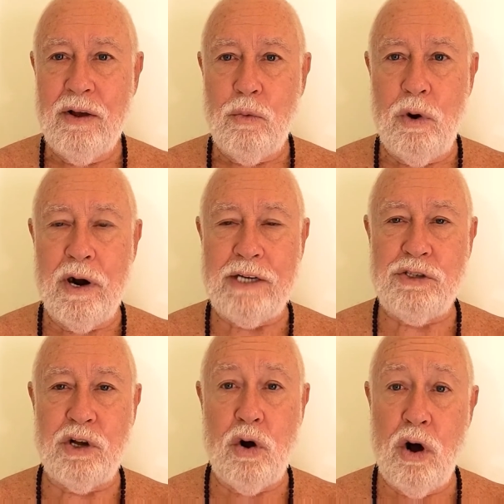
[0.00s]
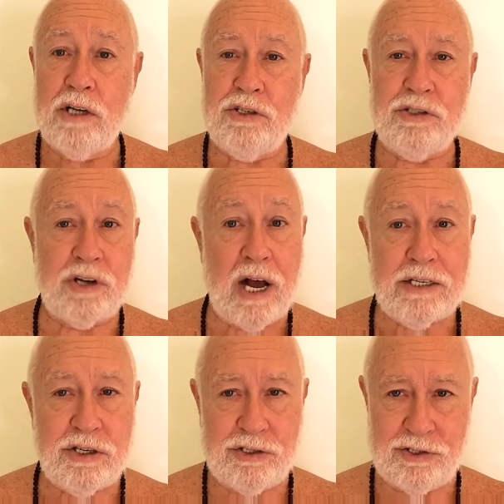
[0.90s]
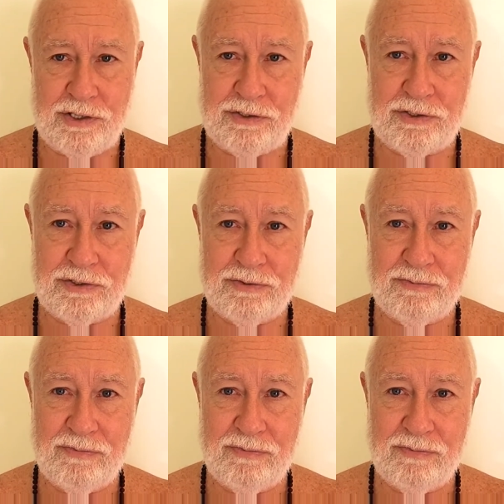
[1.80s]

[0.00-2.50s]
Whereas the cause is consciousness.